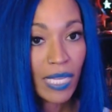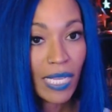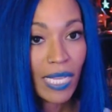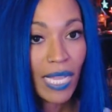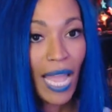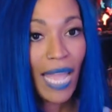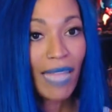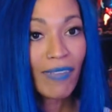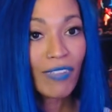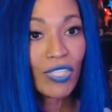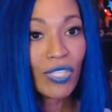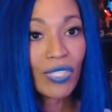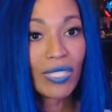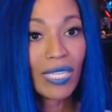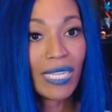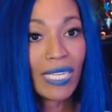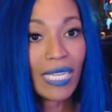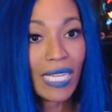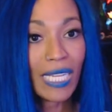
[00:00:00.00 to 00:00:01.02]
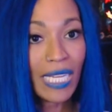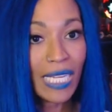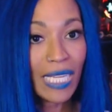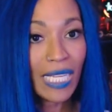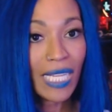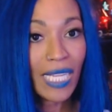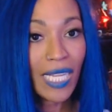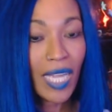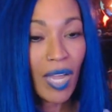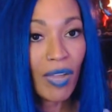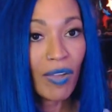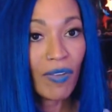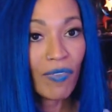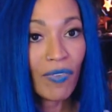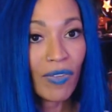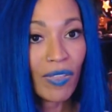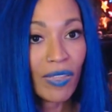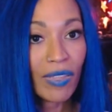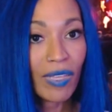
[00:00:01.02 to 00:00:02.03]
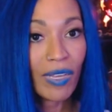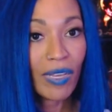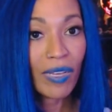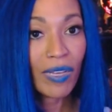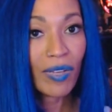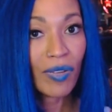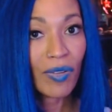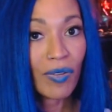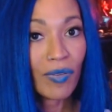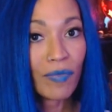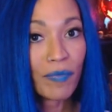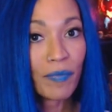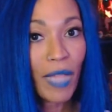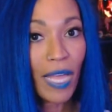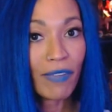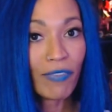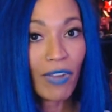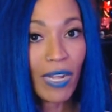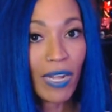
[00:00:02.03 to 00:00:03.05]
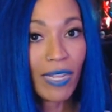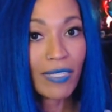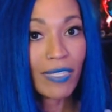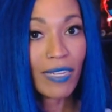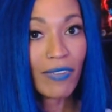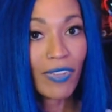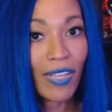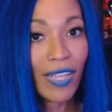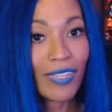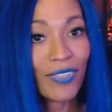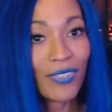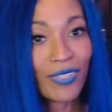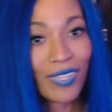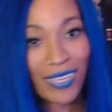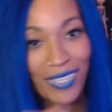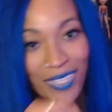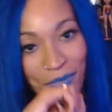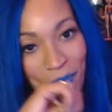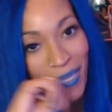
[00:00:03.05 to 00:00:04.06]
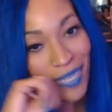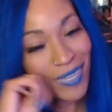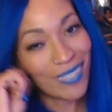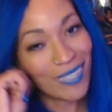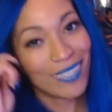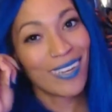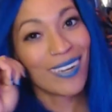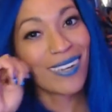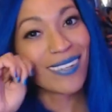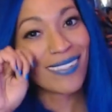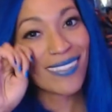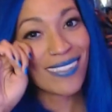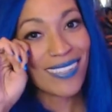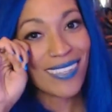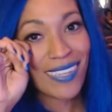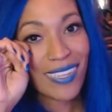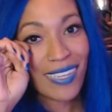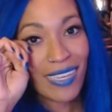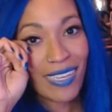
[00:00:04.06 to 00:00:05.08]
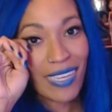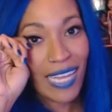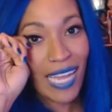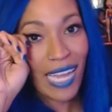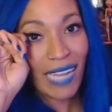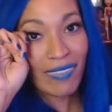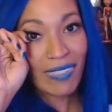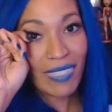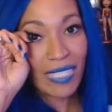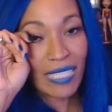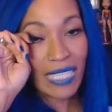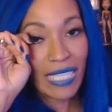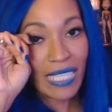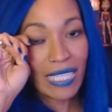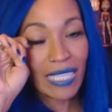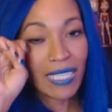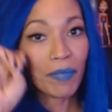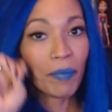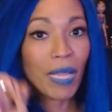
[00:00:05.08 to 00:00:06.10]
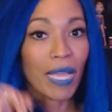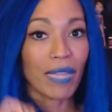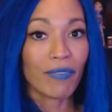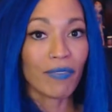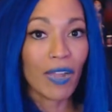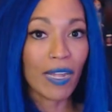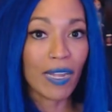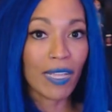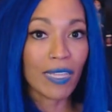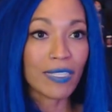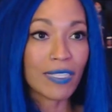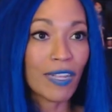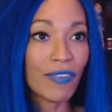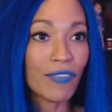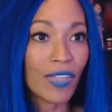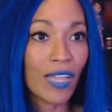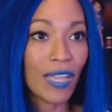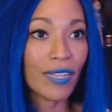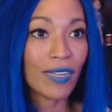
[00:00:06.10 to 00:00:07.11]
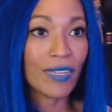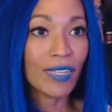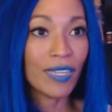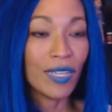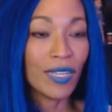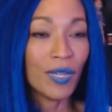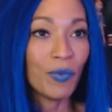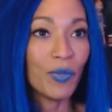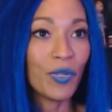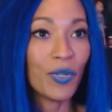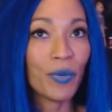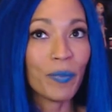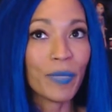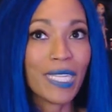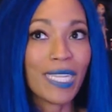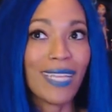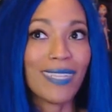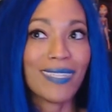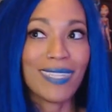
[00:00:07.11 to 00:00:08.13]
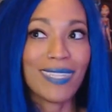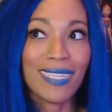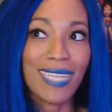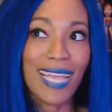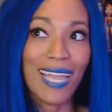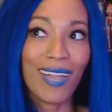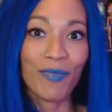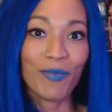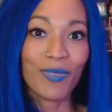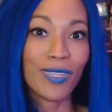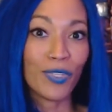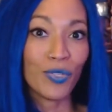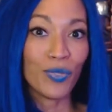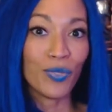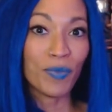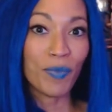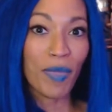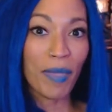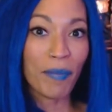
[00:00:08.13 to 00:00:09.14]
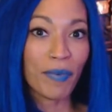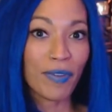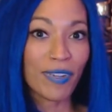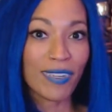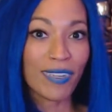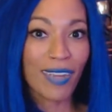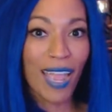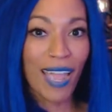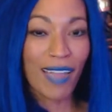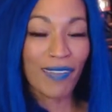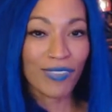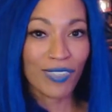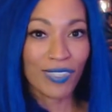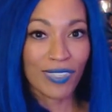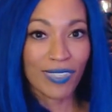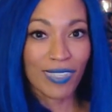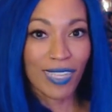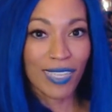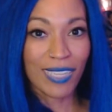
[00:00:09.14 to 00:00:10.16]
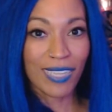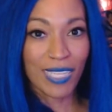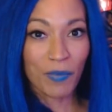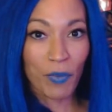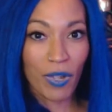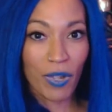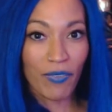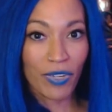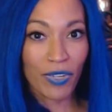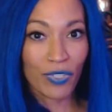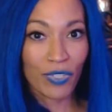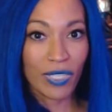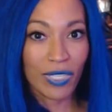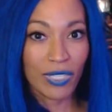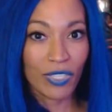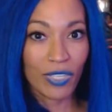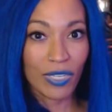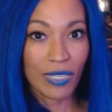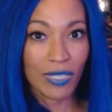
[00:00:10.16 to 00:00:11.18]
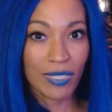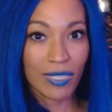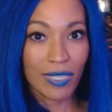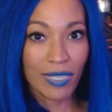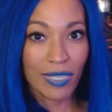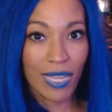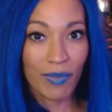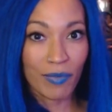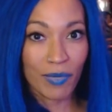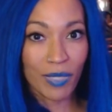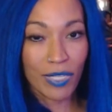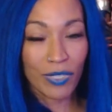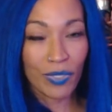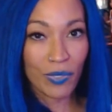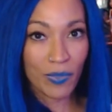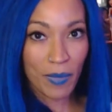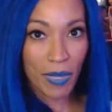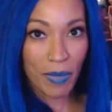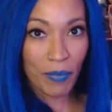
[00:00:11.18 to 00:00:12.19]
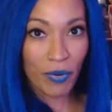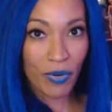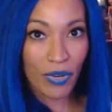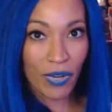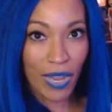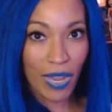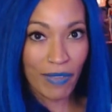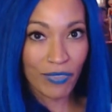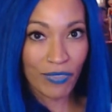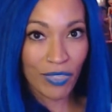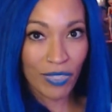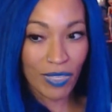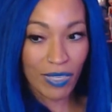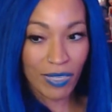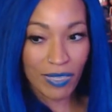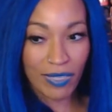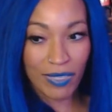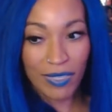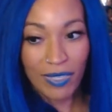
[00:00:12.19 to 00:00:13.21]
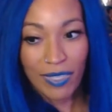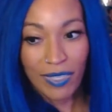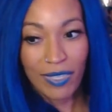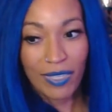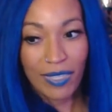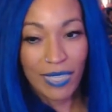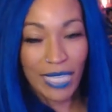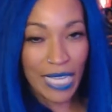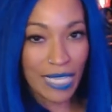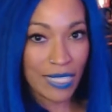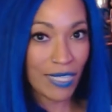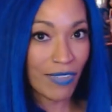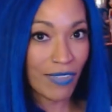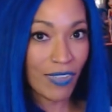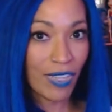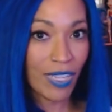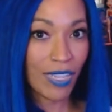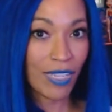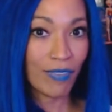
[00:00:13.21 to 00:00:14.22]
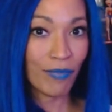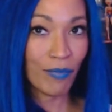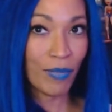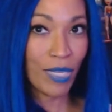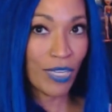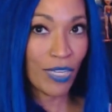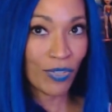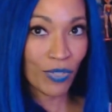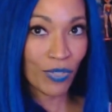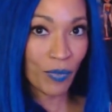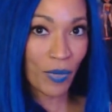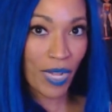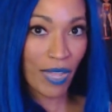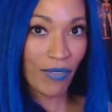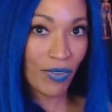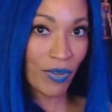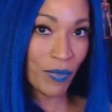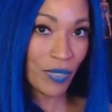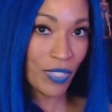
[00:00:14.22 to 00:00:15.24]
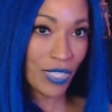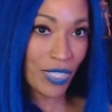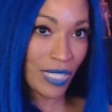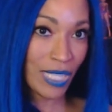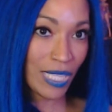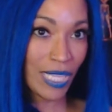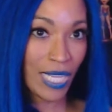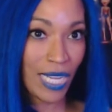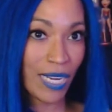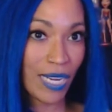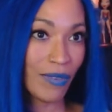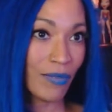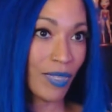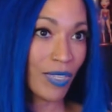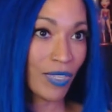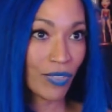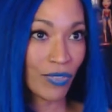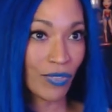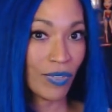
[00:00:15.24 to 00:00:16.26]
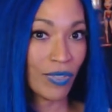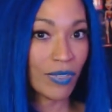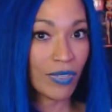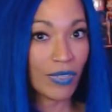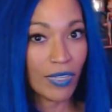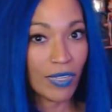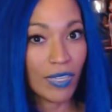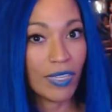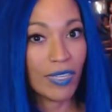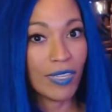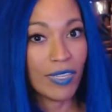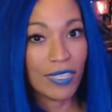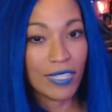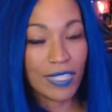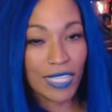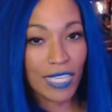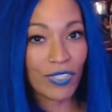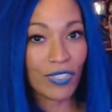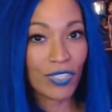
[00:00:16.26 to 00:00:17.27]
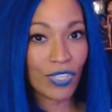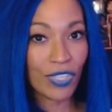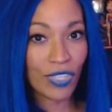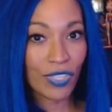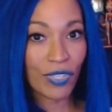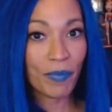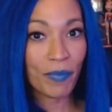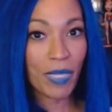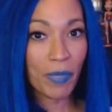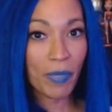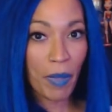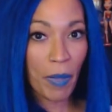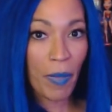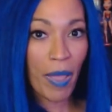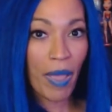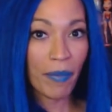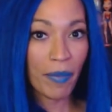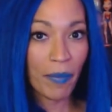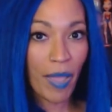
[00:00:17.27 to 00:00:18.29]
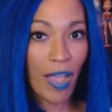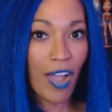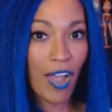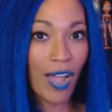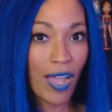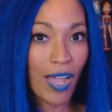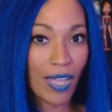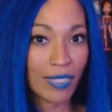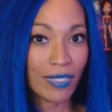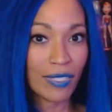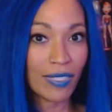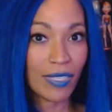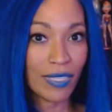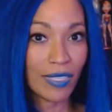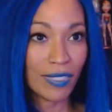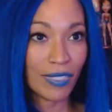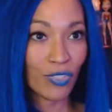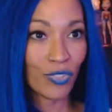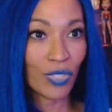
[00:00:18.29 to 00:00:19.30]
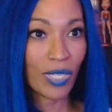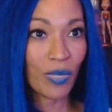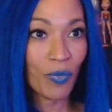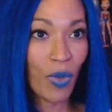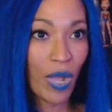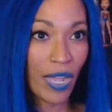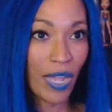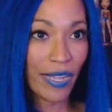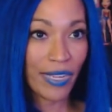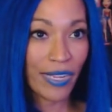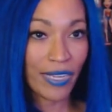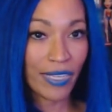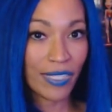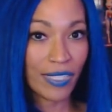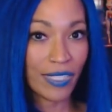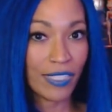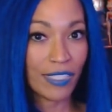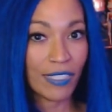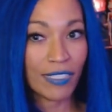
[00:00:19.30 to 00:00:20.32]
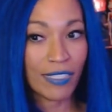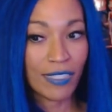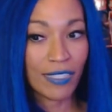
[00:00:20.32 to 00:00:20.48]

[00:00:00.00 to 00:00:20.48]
I haven't looked at any of the Black Friday stuff yet. You say he's speaking in tongues. I haven't looked at any of the Black Friday stuff yet. We normally like sit down with the newspaper after, like, that's part of our tradition to sit down with the newspaper after the Thanksgiving meal or whatever, and we just sit there and we look through the sales circular, me and my mom and my aunt, and drink wine and